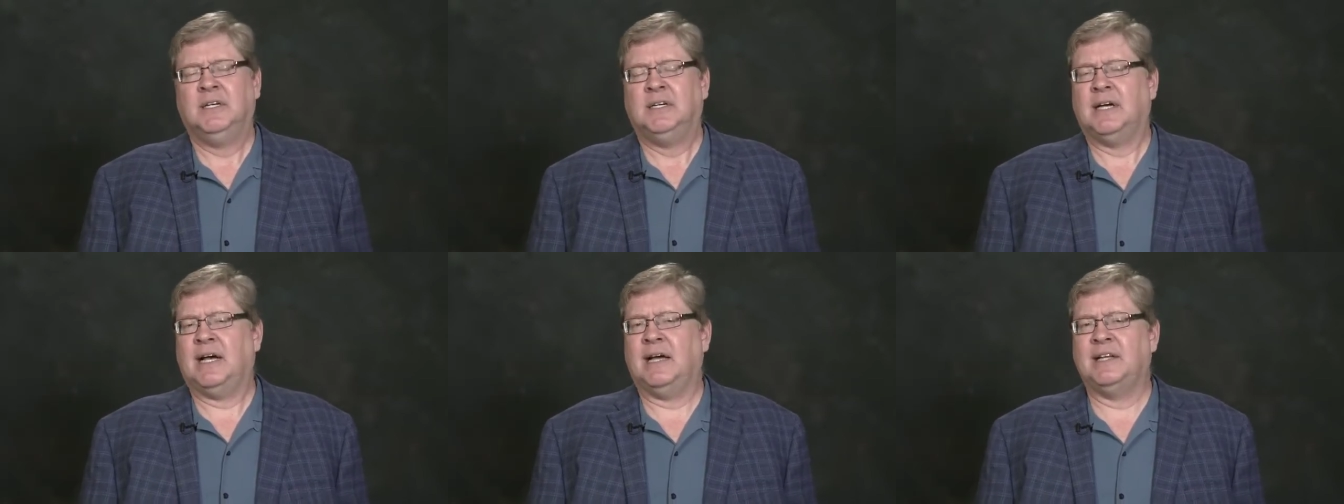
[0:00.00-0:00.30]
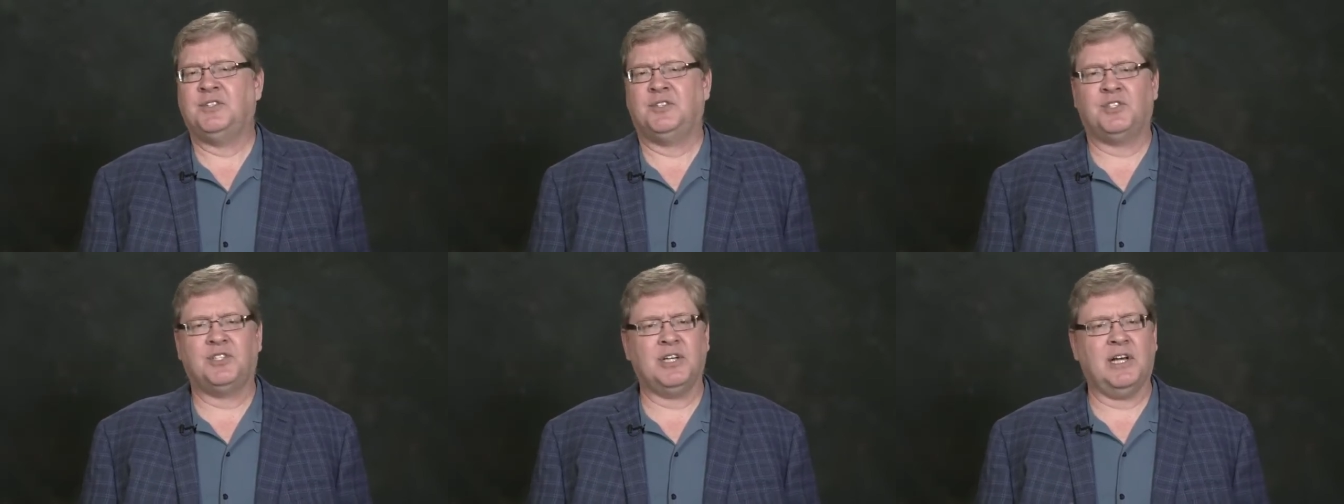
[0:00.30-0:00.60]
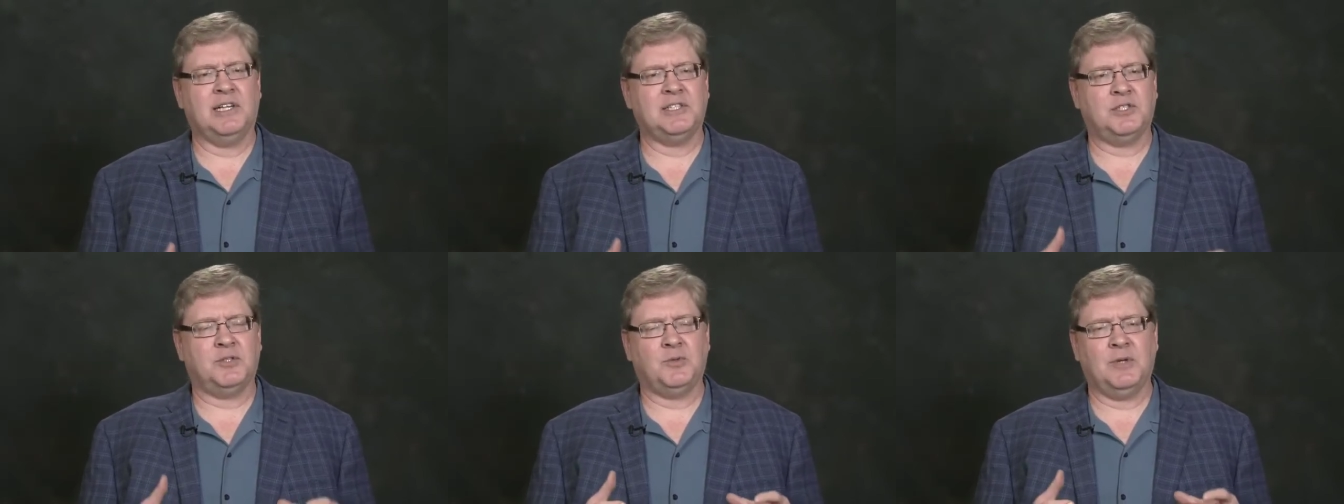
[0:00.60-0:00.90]
I
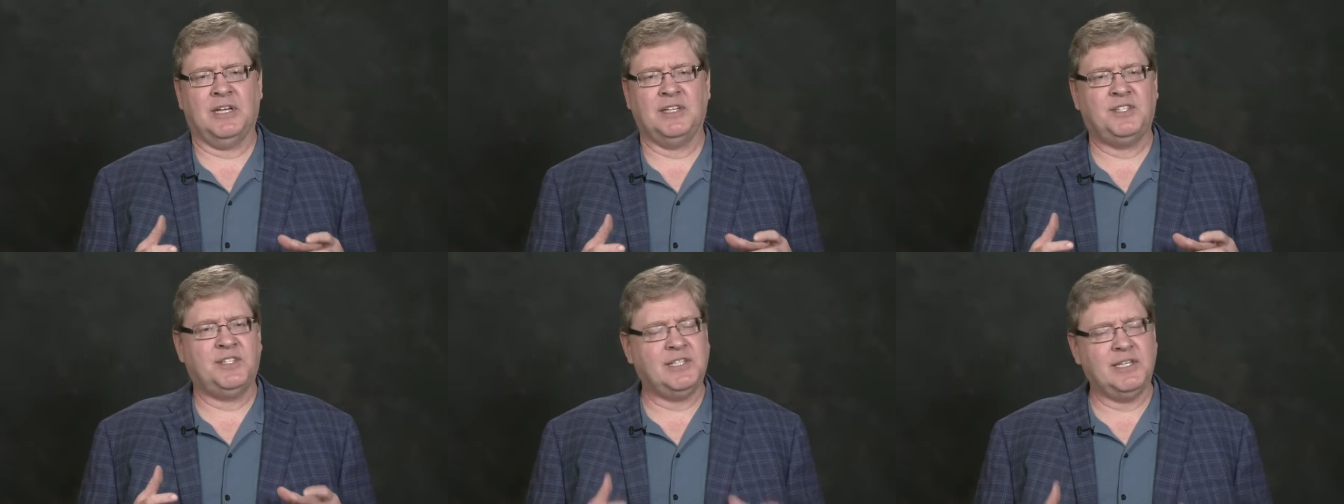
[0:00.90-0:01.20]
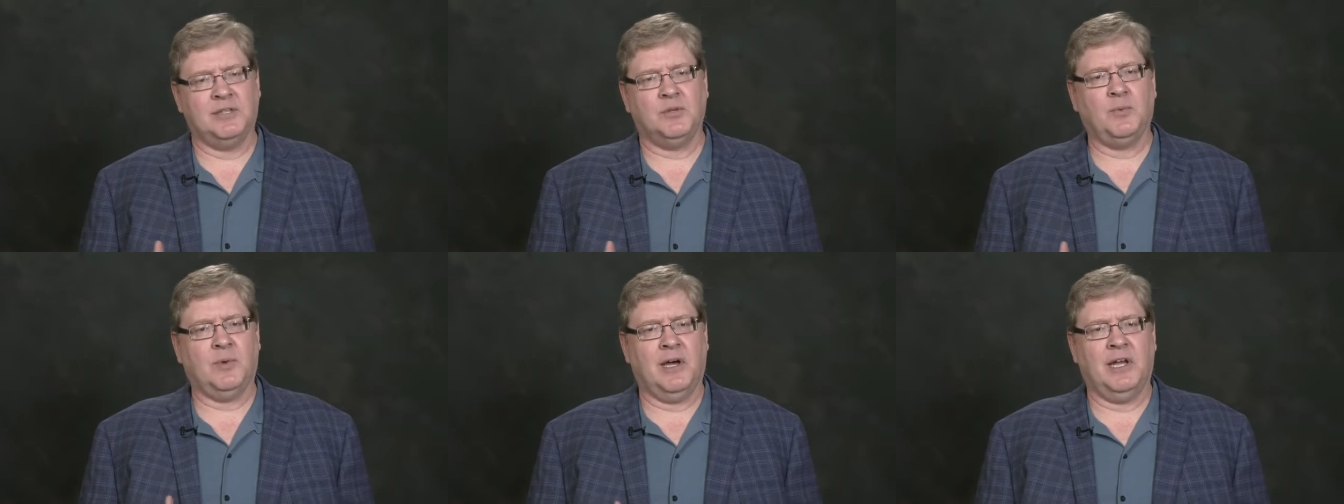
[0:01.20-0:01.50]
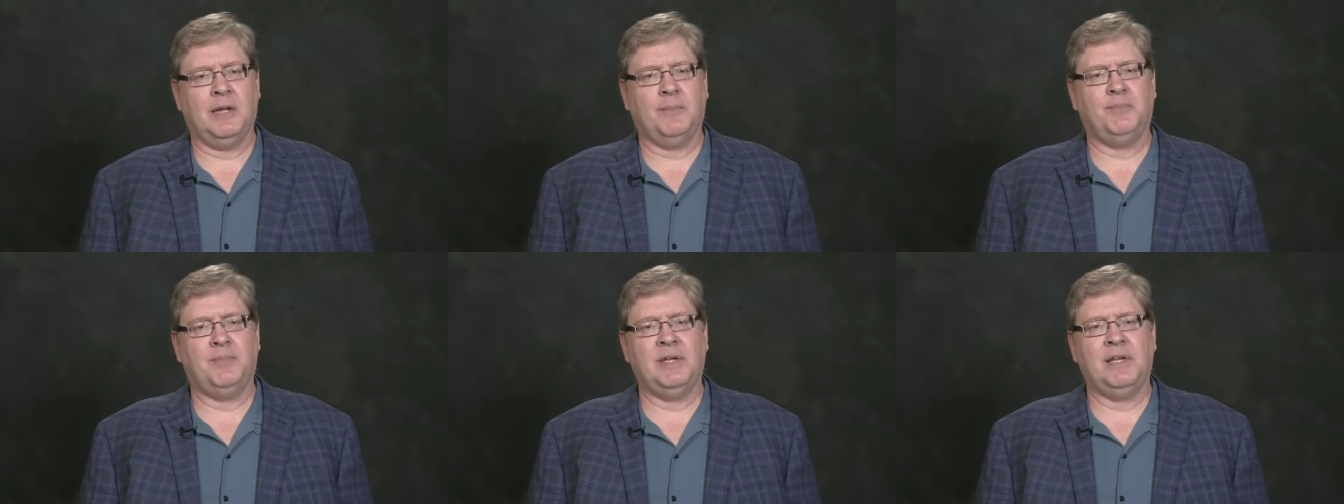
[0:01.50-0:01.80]
just I didn't want
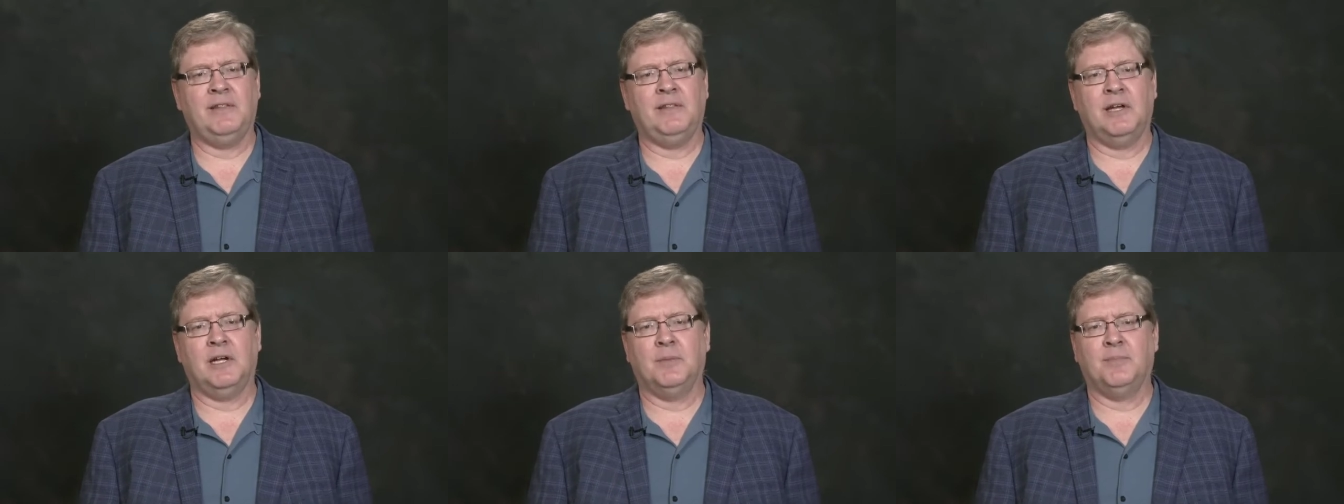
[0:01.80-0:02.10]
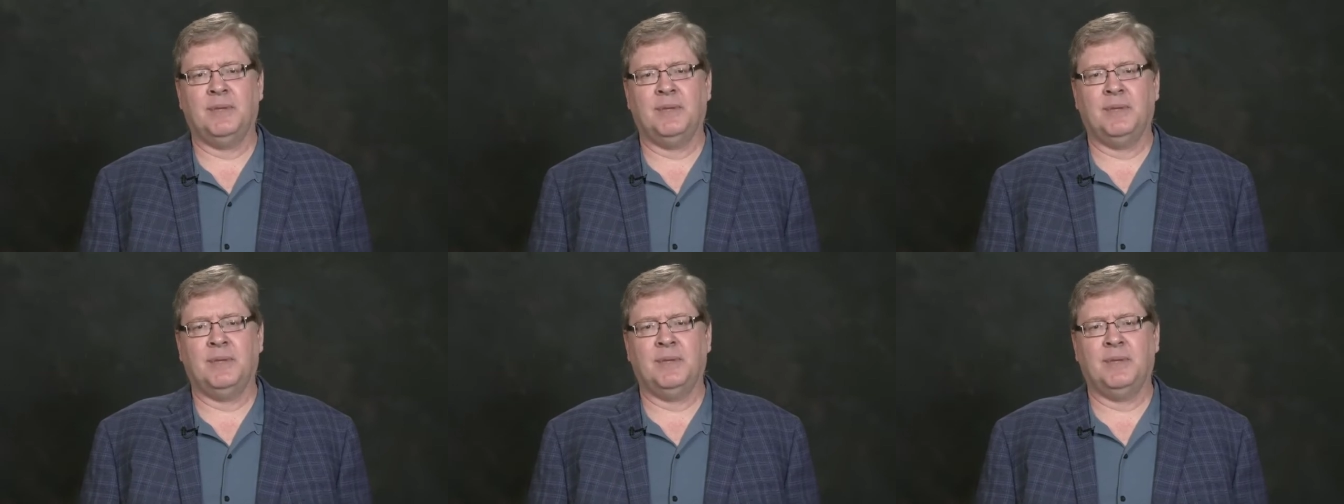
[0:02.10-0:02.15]
to be there,